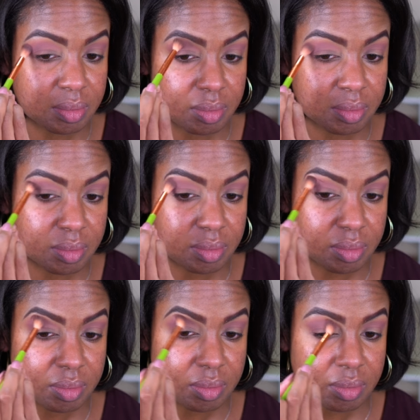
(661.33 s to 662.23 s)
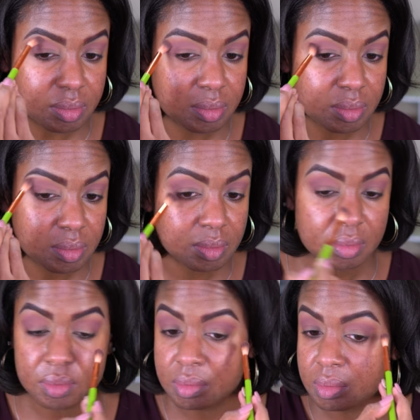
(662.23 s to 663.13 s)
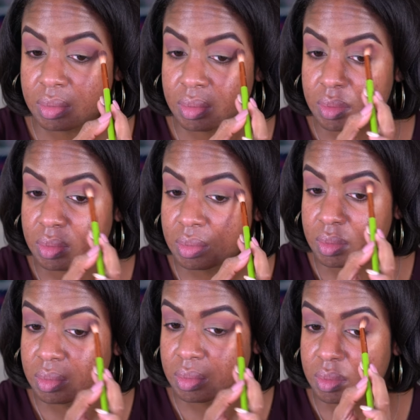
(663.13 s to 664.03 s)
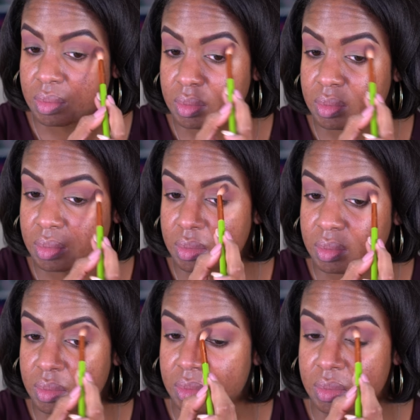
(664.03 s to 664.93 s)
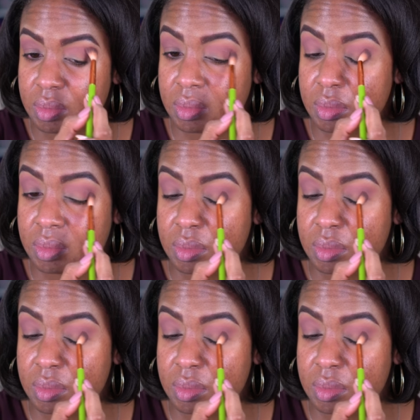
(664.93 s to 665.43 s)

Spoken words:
No one is speaking in this clip.